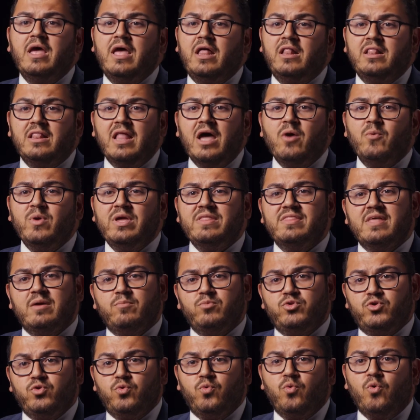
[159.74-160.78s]
allowing them
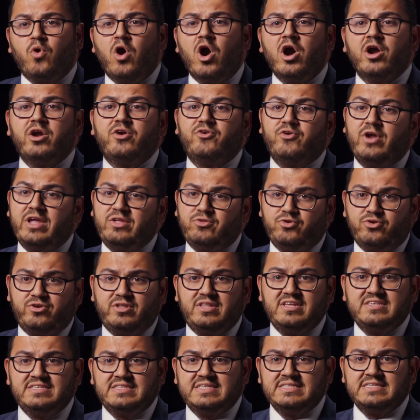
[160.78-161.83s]
to walk greater
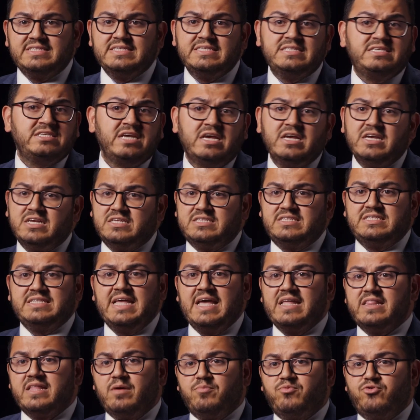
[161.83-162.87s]
distances,
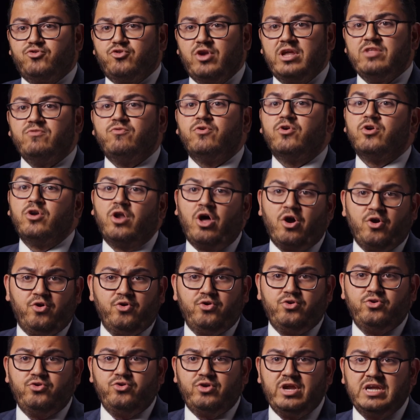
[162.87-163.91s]
stand up straight for
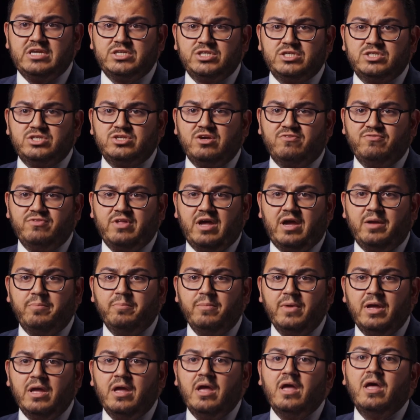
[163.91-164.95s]
longer durations of time.
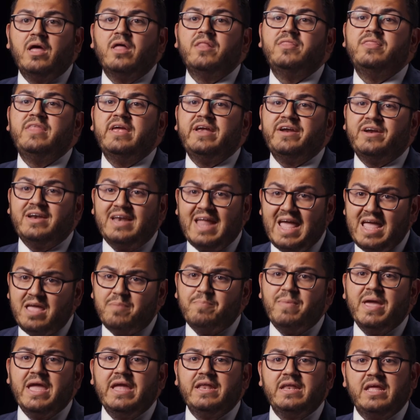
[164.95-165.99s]
Their leg
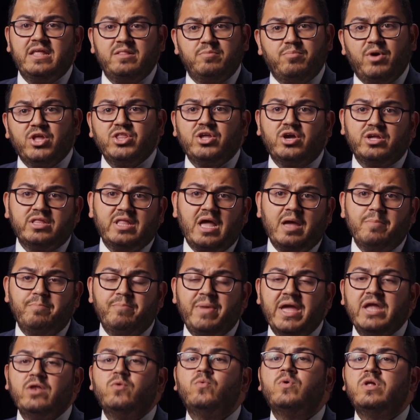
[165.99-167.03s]
pain and buttock type
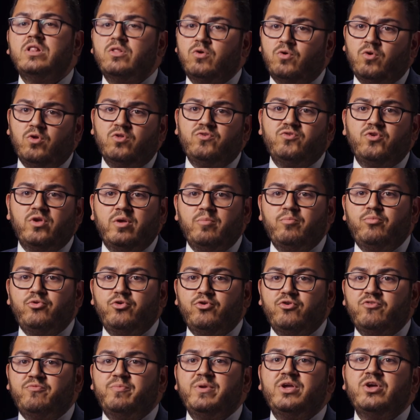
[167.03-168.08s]
pain will also
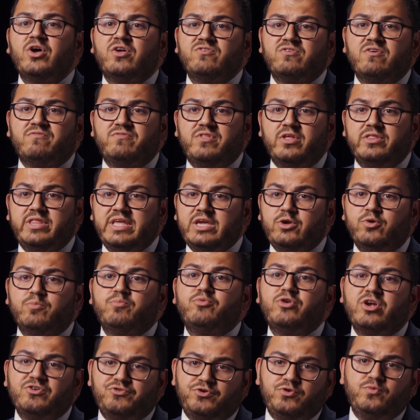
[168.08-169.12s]
improve because of the
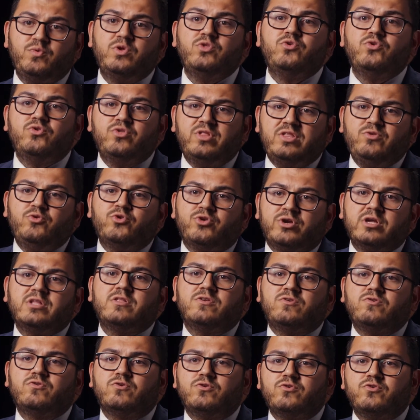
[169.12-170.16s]
decompression we do during the
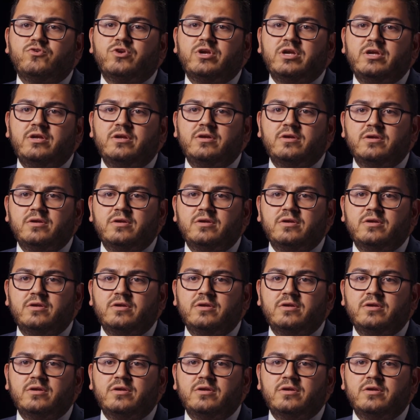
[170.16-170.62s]
surgery.